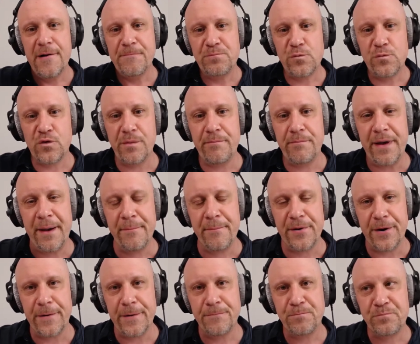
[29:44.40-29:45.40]

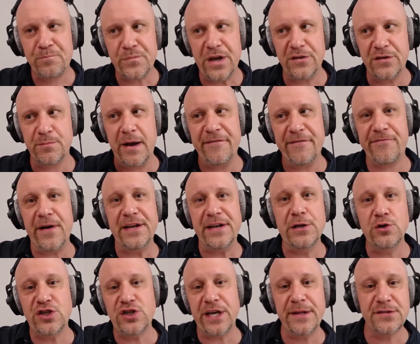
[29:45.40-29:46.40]
Remember, as my friend
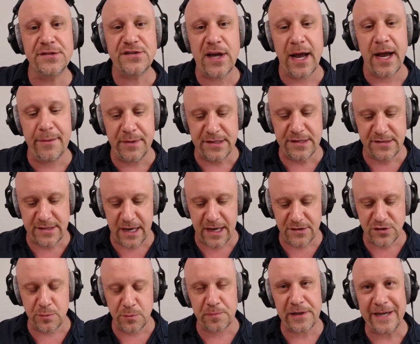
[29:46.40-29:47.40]
Eugene Simon says,
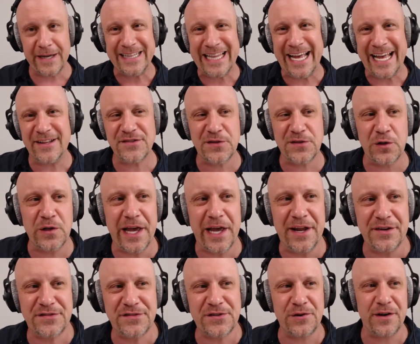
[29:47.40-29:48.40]
who played Lancel
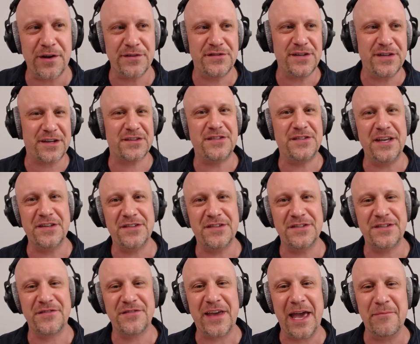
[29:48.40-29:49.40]
Lannister on 6 seasons
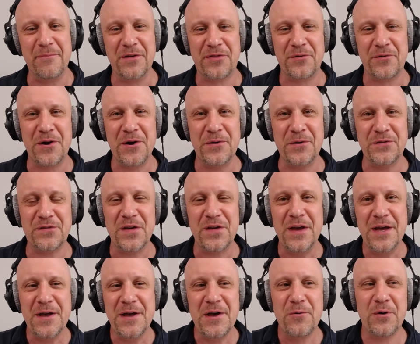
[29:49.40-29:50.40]
of Game of Thrones,
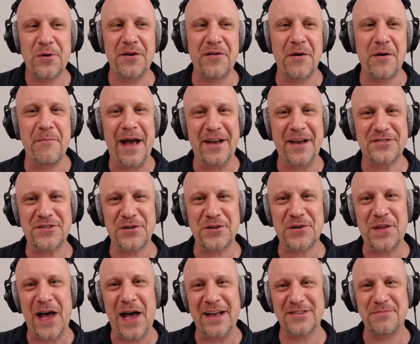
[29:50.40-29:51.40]
one of our
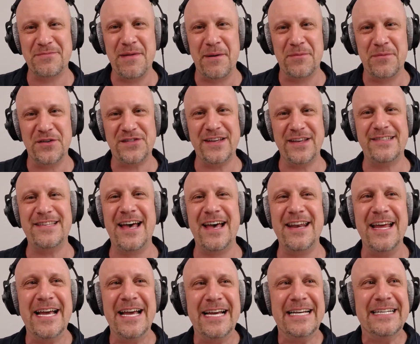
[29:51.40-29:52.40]
masterclass members, he said,
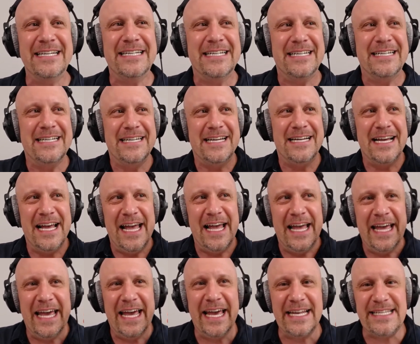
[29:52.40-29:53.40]

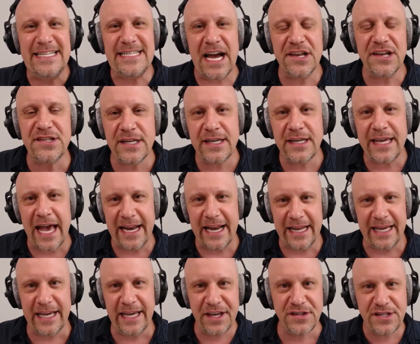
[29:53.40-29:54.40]
it doesn't get
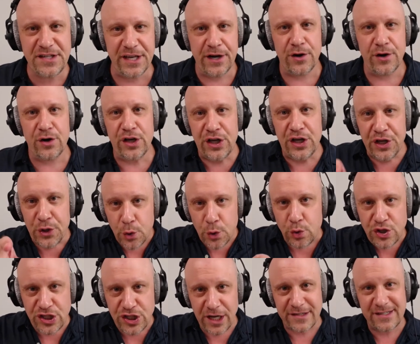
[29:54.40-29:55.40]
easier, you
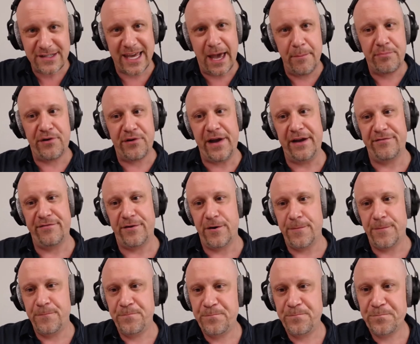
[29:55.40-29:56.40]
just get
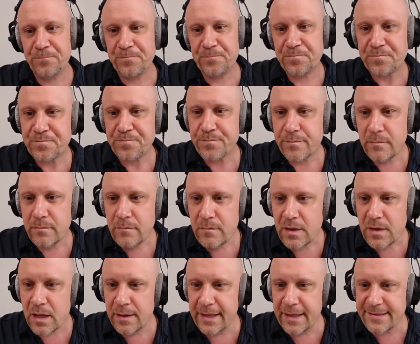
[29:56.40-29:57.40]
braver.
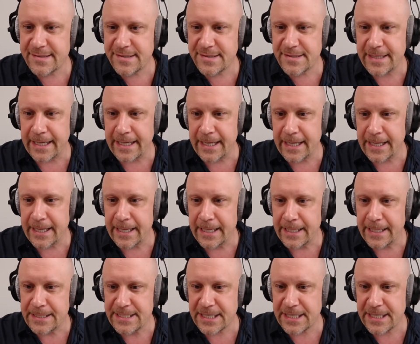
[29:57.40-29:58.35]
Let's see.